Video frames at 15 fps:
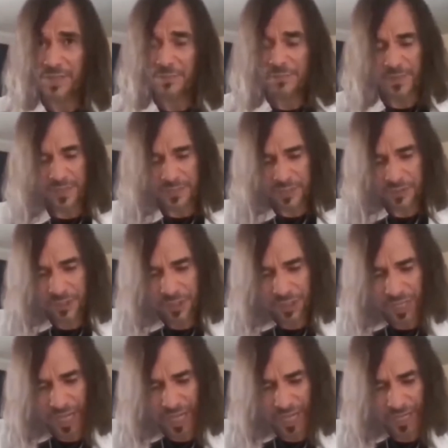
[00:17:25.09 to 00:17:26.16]
Because
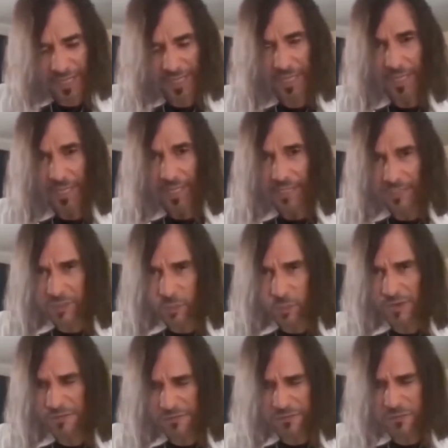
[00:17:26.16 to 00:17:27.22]
Christianity is the
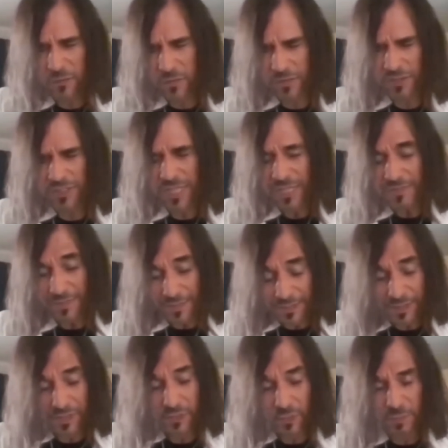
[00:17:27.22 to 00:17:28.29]
one force that has
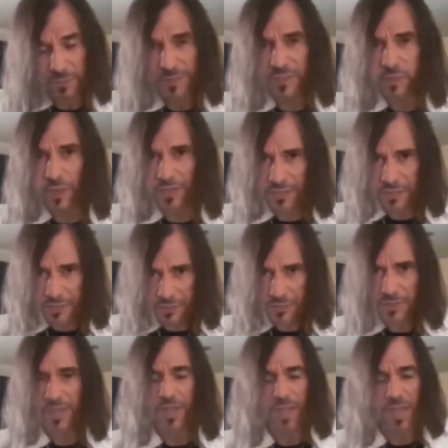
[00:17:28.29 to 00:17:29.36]
stood between
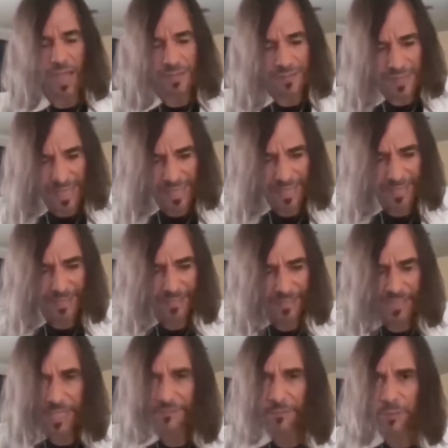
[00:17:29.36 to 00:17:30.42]
you and the
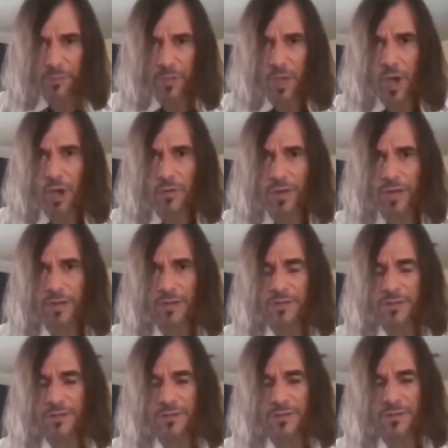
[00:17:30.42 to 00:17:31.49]
inconceivable horror
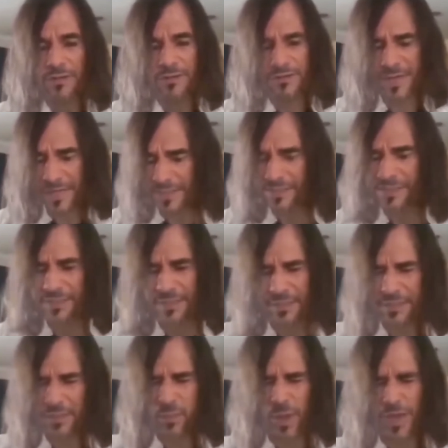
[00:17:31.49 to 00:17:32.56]
that is
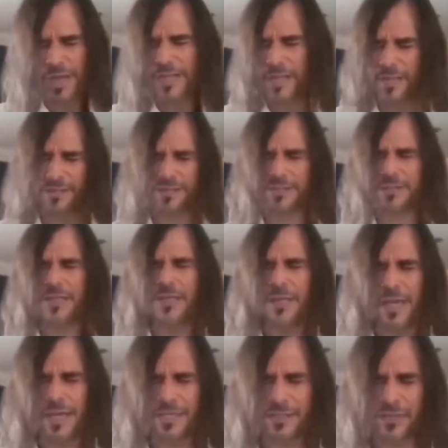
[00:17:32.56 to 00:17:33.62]
awaiting us
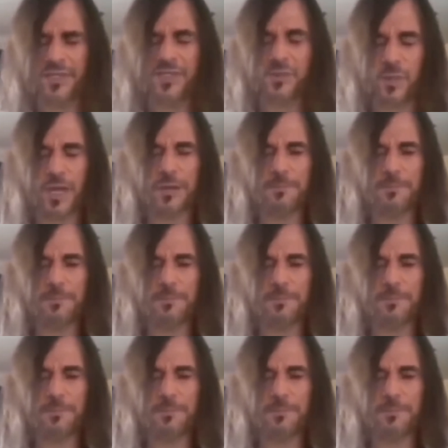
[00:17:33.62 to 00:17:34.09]
and is on its way.